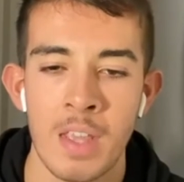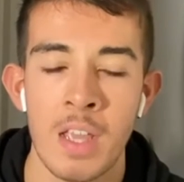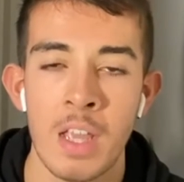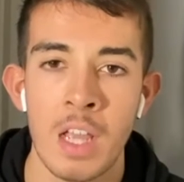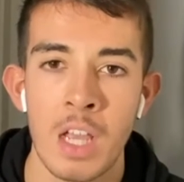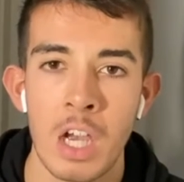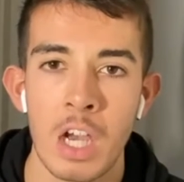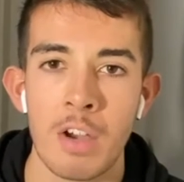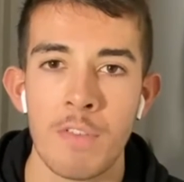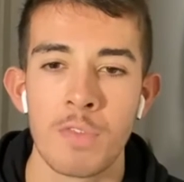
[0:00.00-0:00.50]

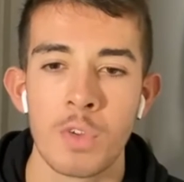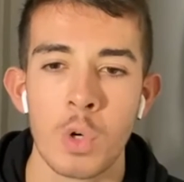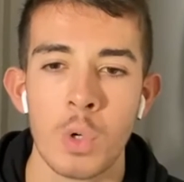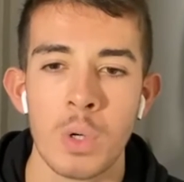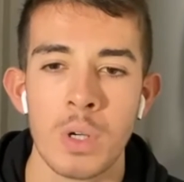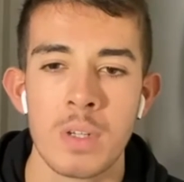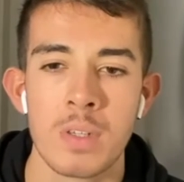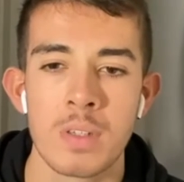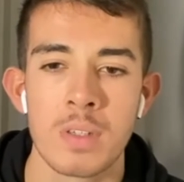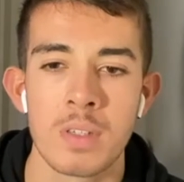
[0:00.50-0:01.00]
Of
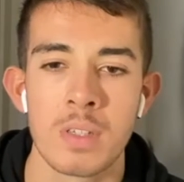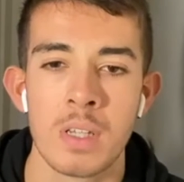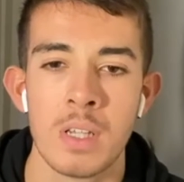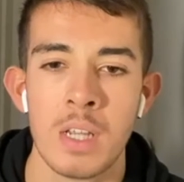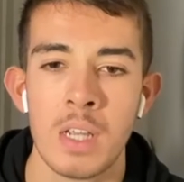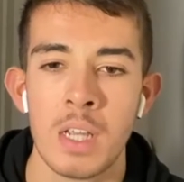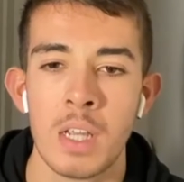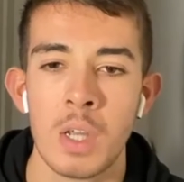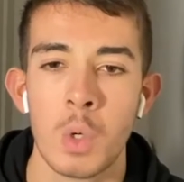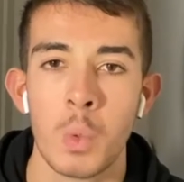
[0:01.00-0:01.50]
course,
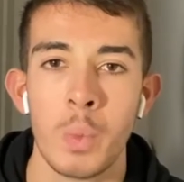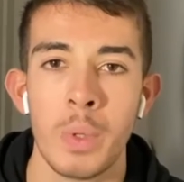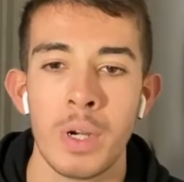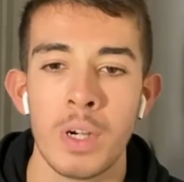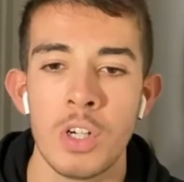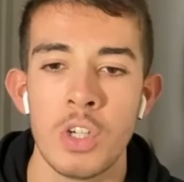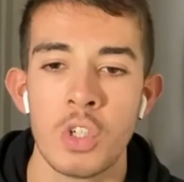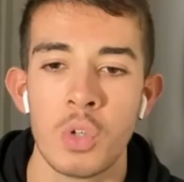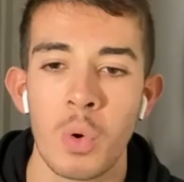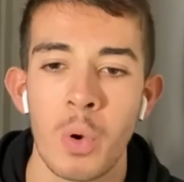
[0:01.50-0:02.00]
we are
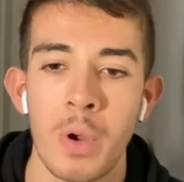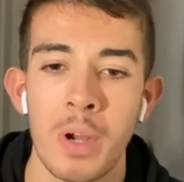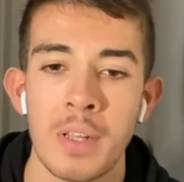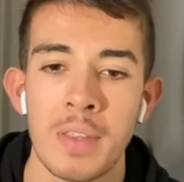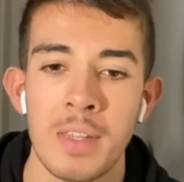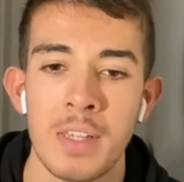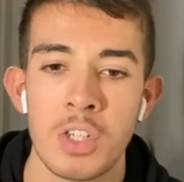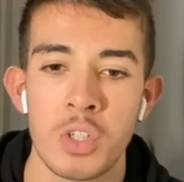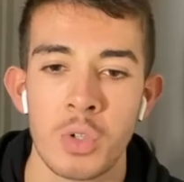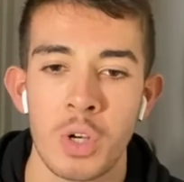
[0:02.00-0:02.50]
drawing these
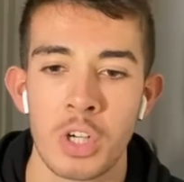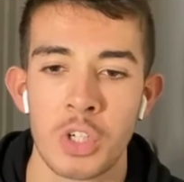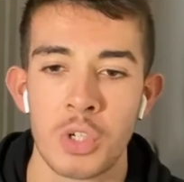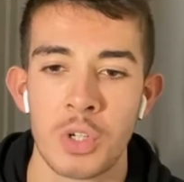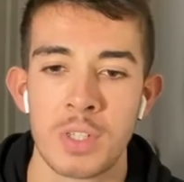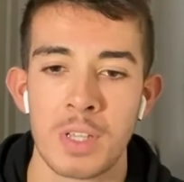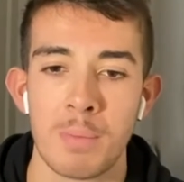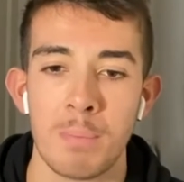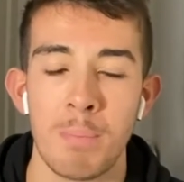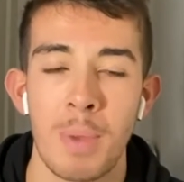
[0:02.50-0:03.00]
structures
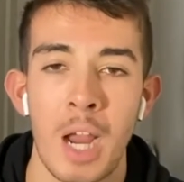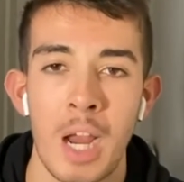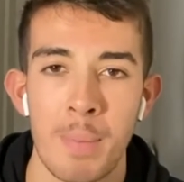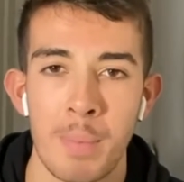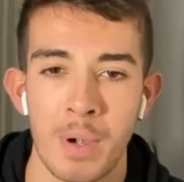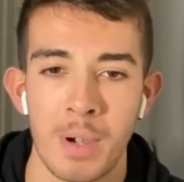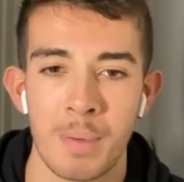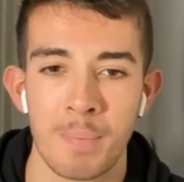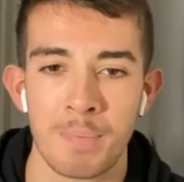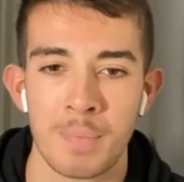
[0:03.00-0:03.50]
on
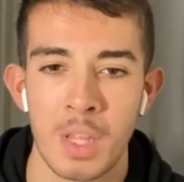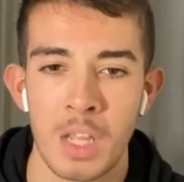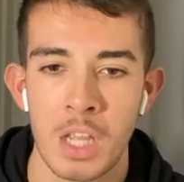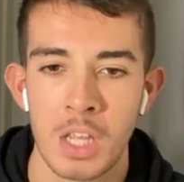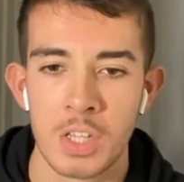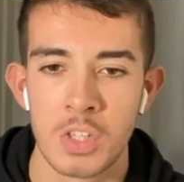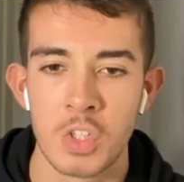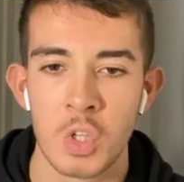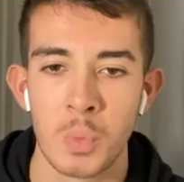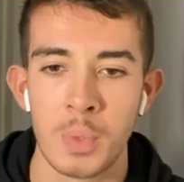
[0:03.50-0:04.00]
paper,
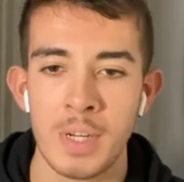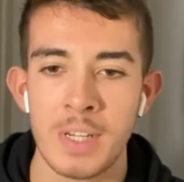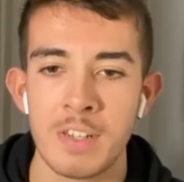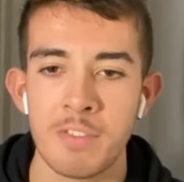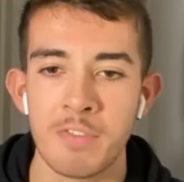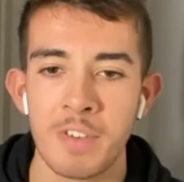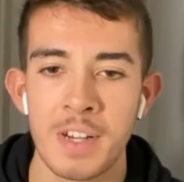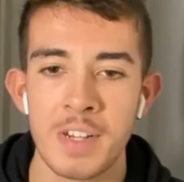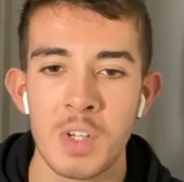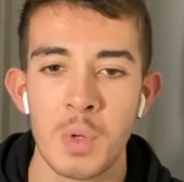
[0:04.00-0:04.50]
so we need to
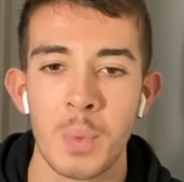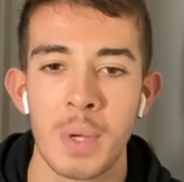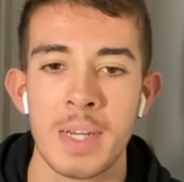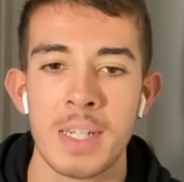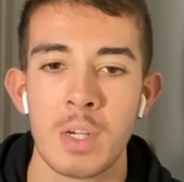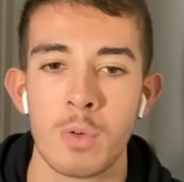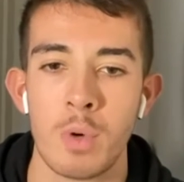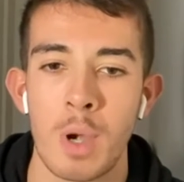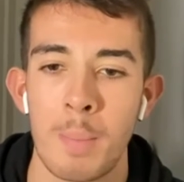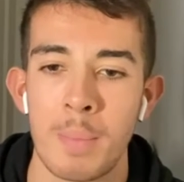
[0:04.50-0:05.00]
find a way to
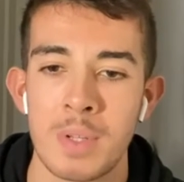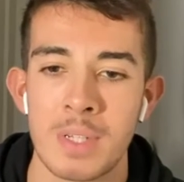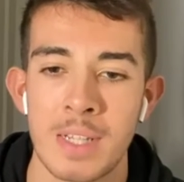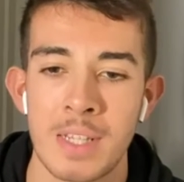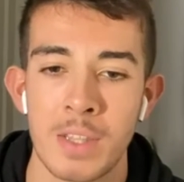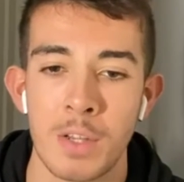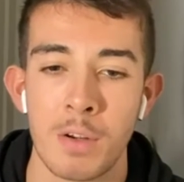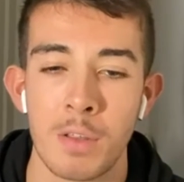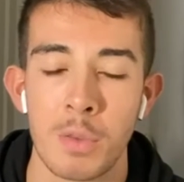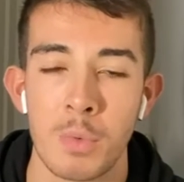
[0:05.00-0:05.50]
represent
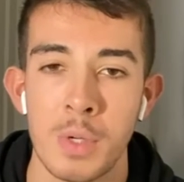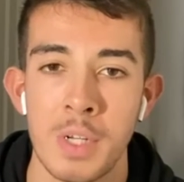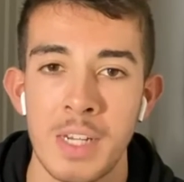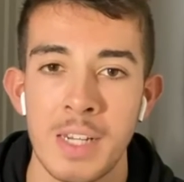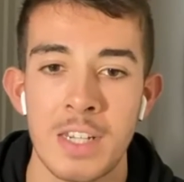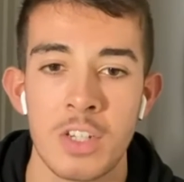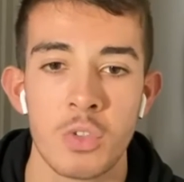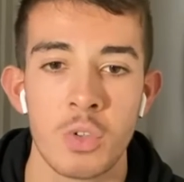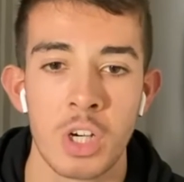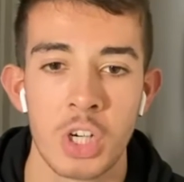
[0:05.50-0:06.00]
their 3D
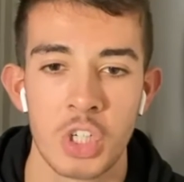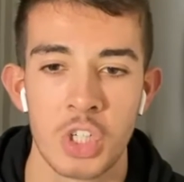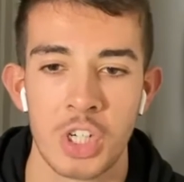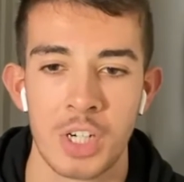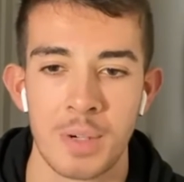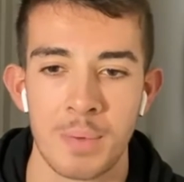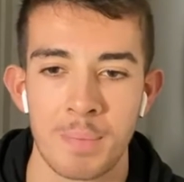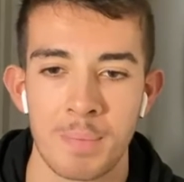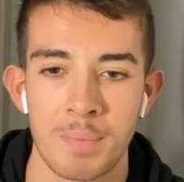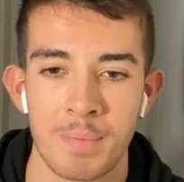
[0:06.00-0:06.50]
structure.
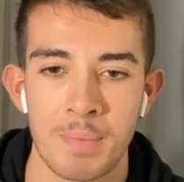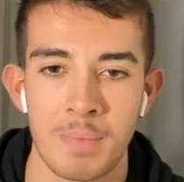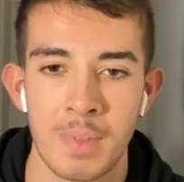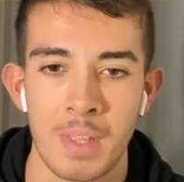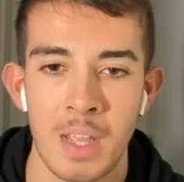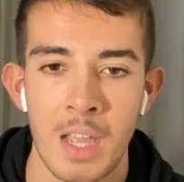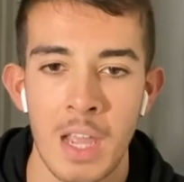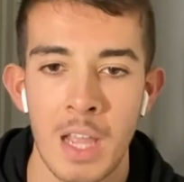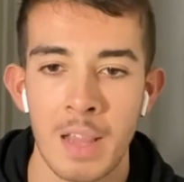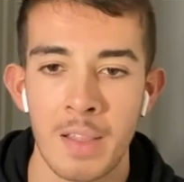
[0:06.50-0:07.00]

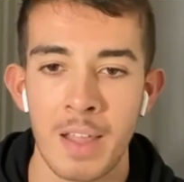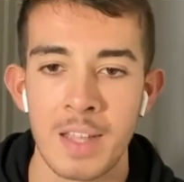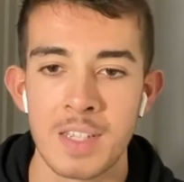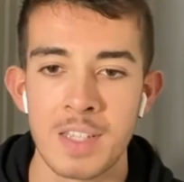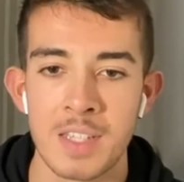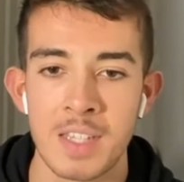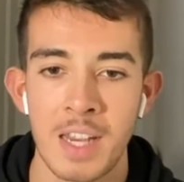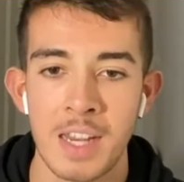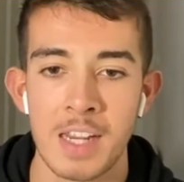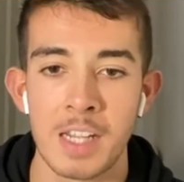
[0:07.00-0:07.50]
Let's
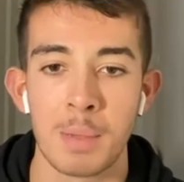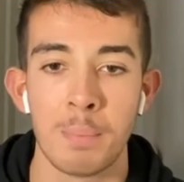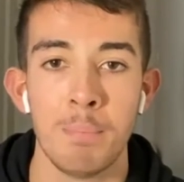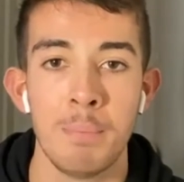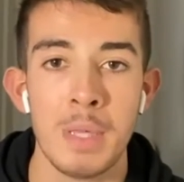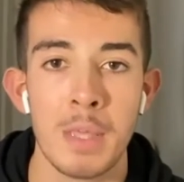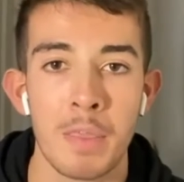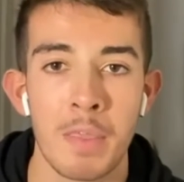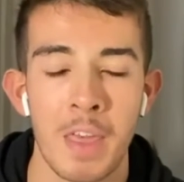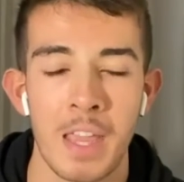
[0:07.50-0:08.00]
take
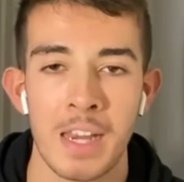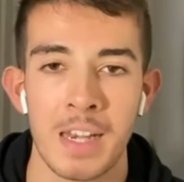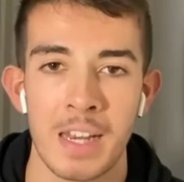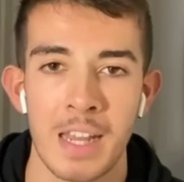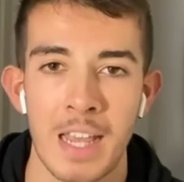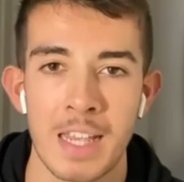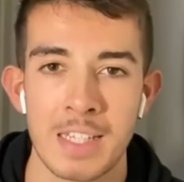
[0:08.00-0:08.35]
methane as an